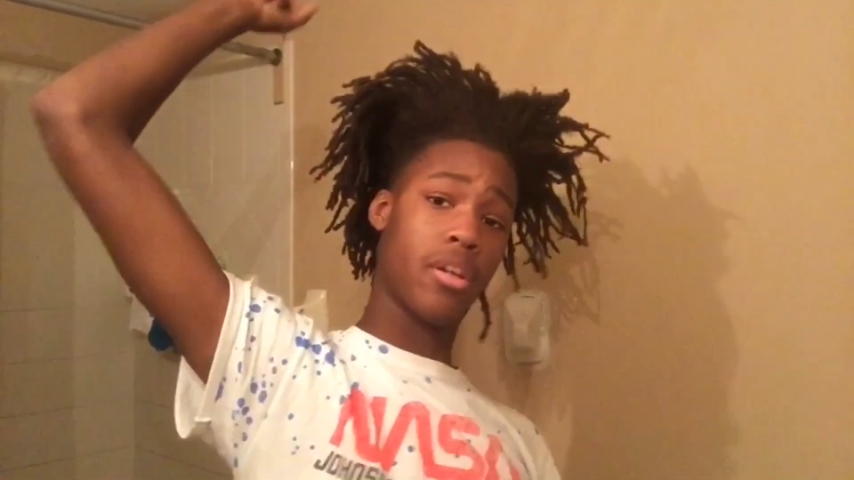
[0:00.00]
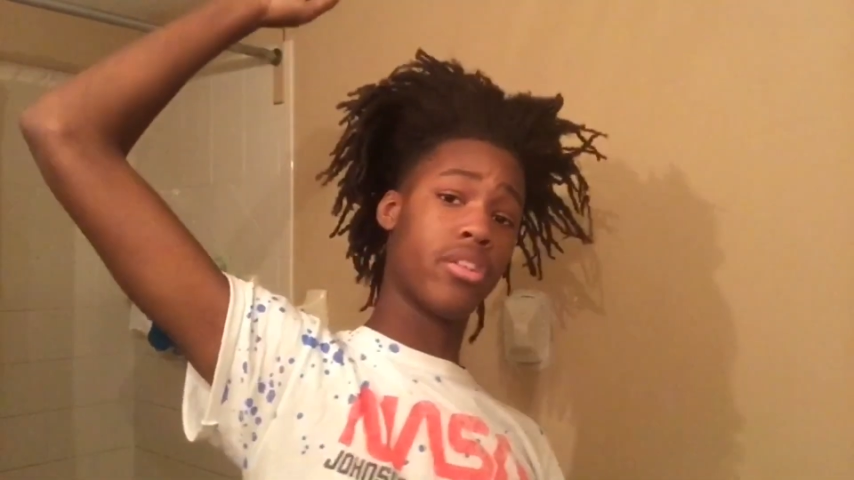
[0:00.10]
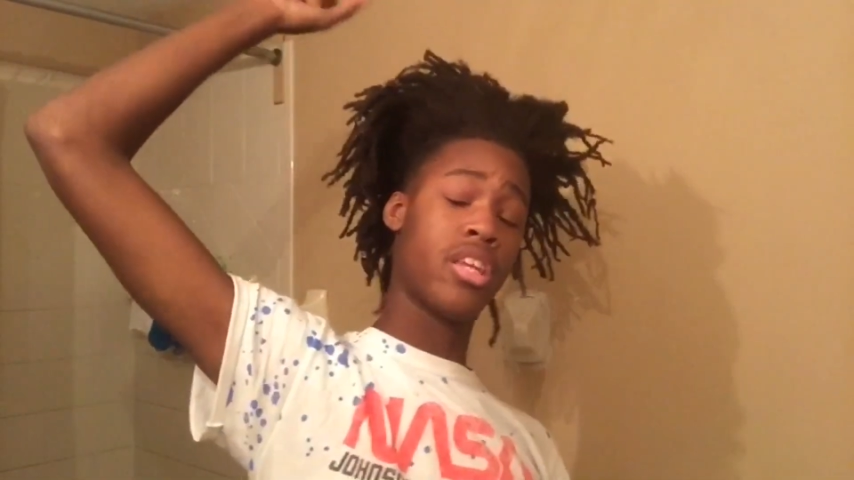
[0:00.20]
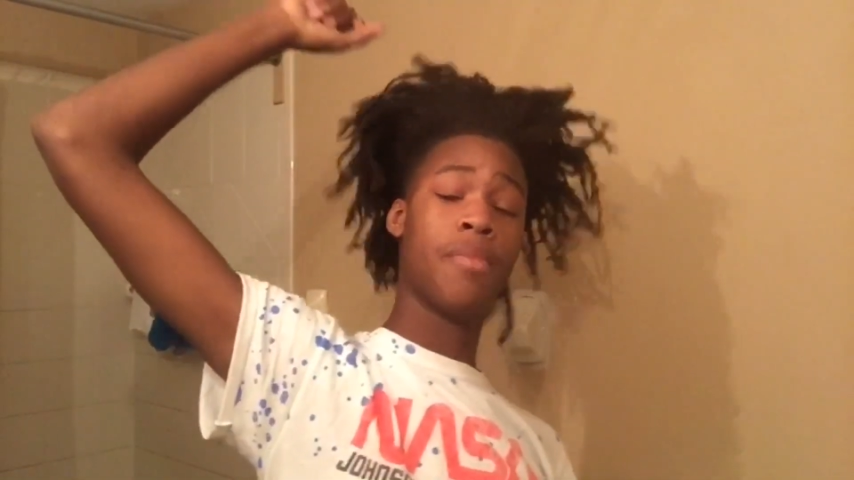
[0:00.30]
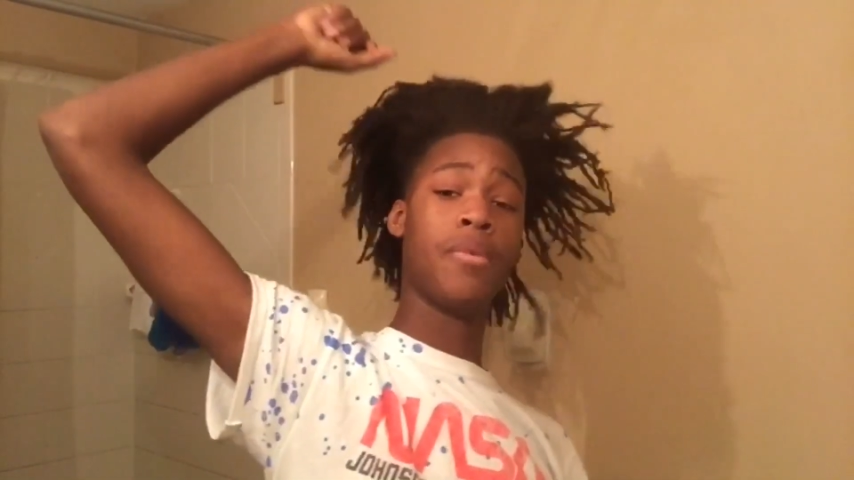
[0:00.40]

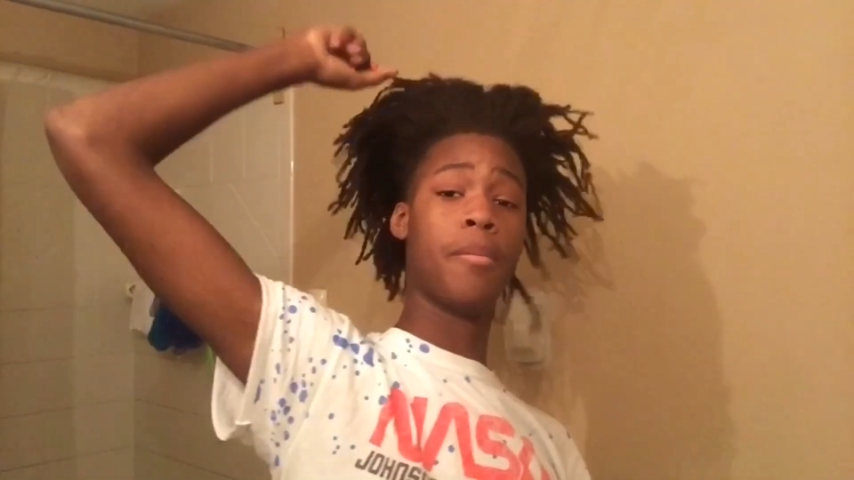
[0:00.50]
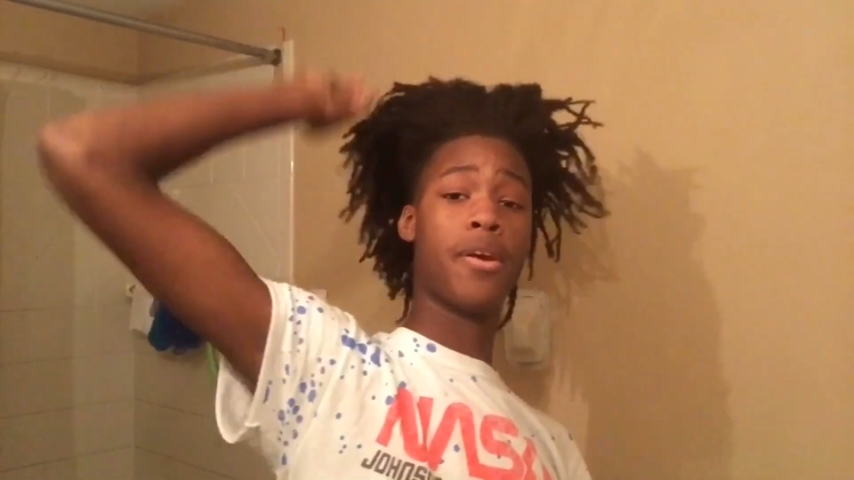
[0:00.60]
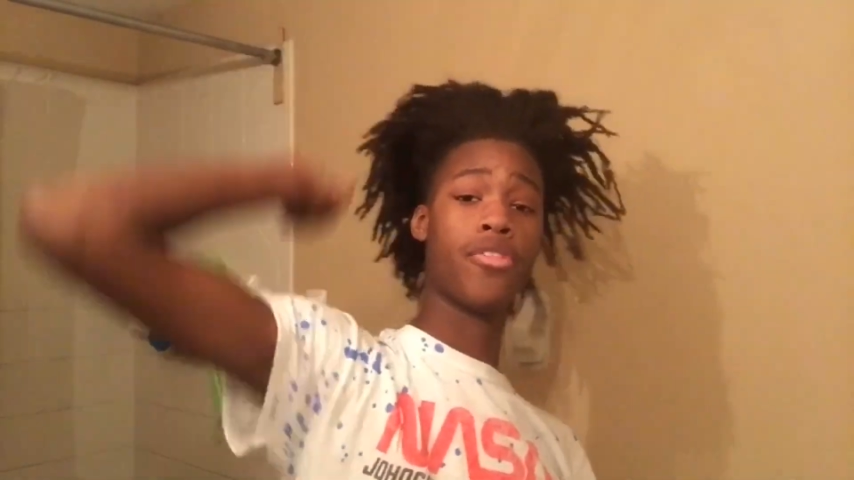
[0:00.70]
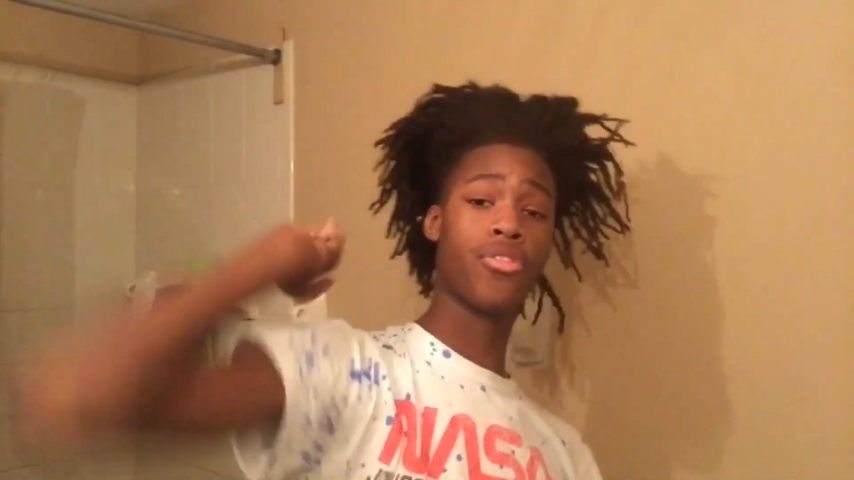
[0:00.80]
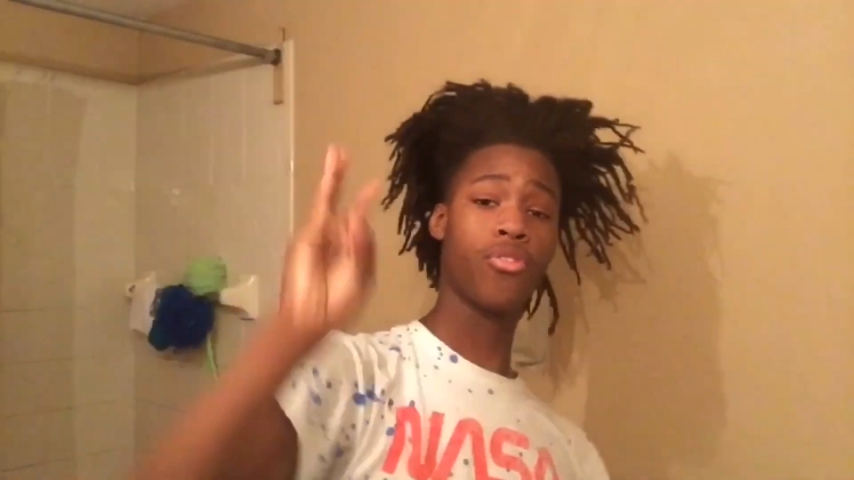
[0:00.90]
Tip
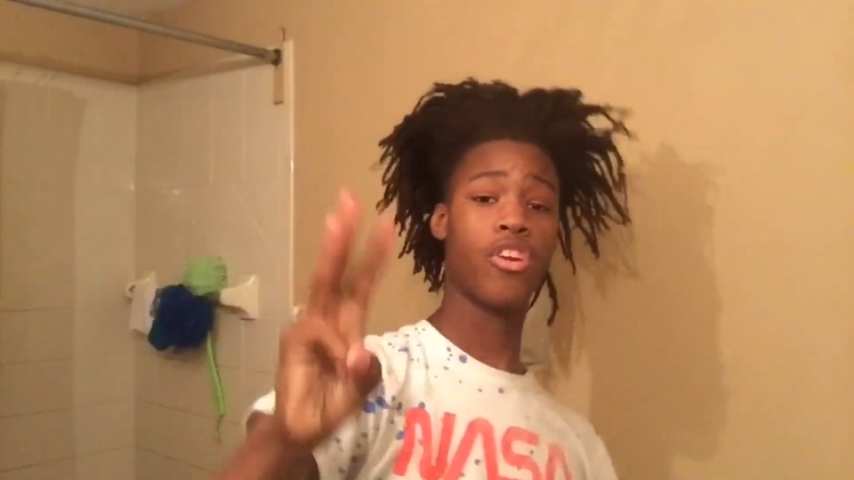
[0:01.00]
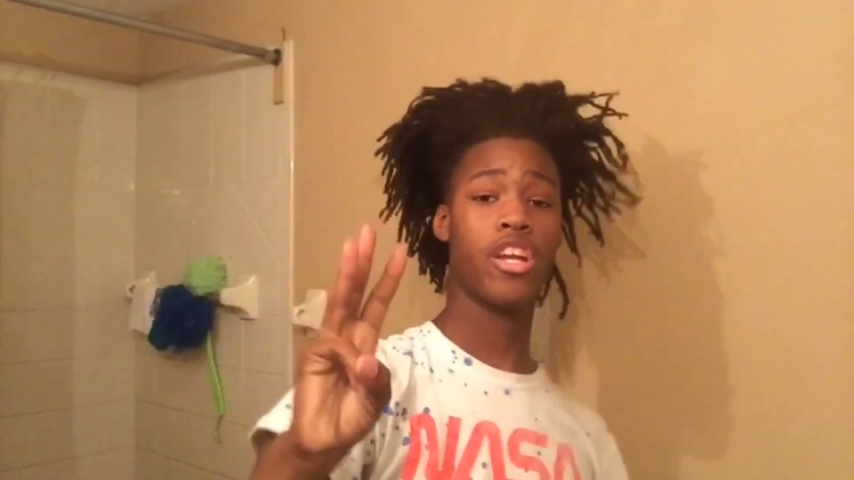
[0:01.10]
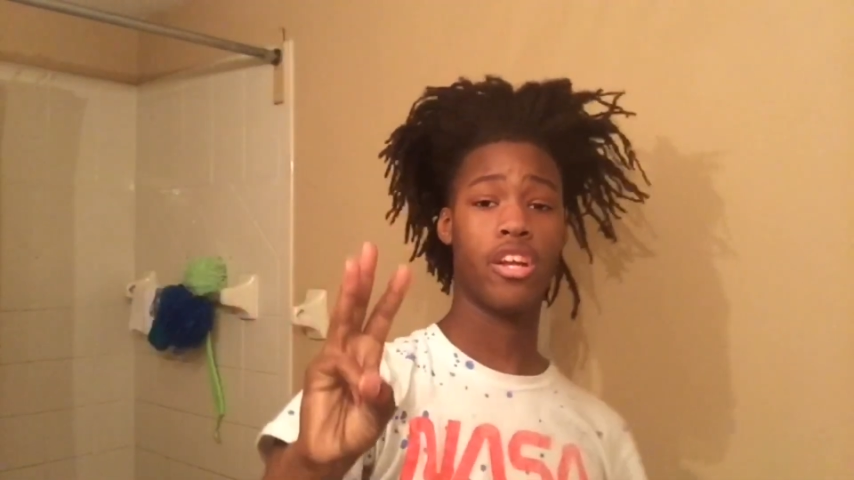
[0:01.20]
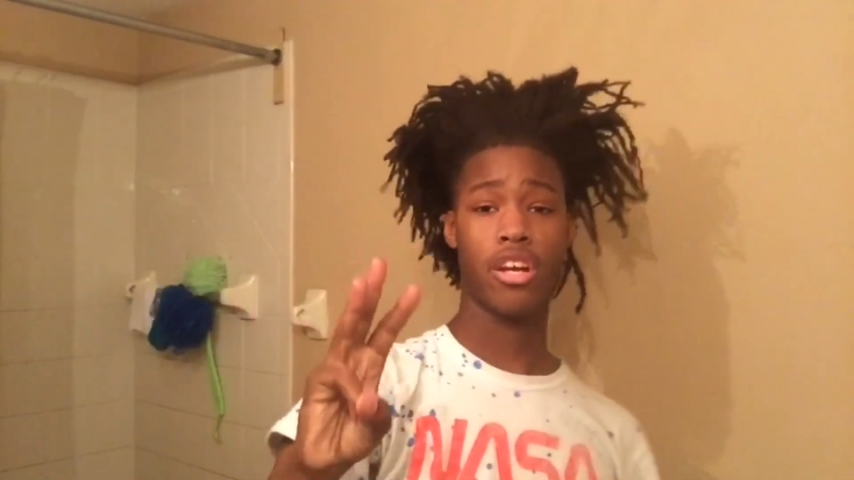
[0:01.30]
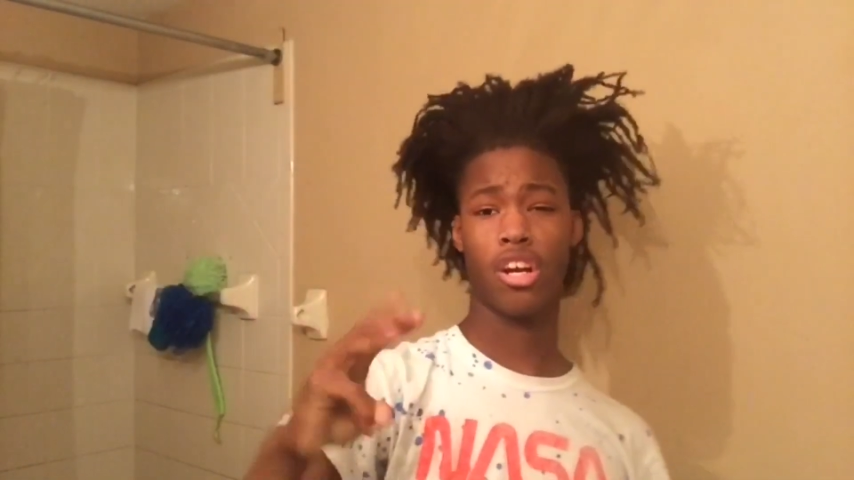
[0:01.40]
number three,